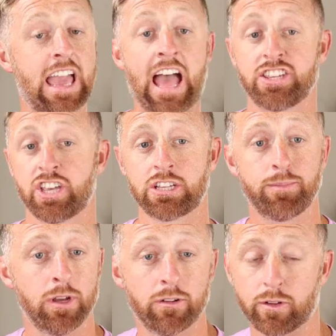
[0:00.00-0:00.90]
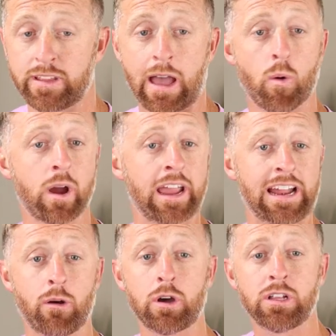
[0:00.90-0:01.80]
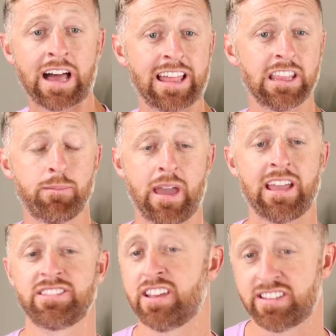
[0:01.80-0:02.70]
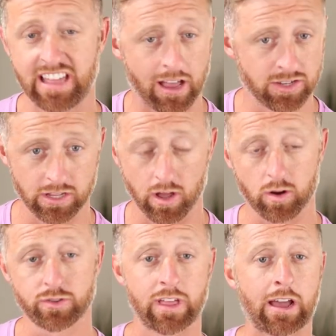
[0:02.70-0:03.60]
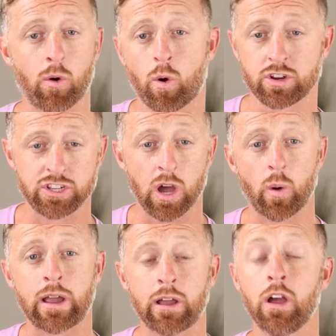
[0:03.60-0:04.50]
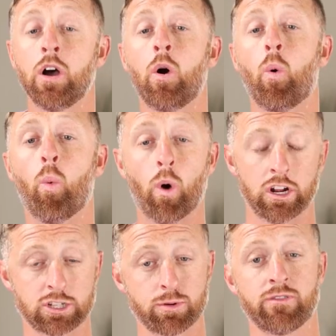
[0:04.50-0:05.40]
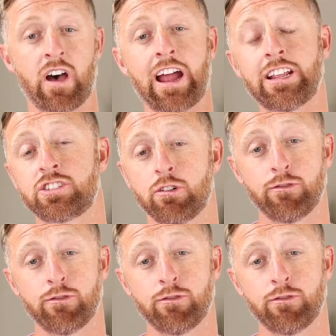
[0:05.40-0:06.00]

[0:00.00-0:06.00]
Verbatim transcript: Yeah, it's such a beautiful network, and I would gladly pay six thousand dollars for that course knowing what is provided so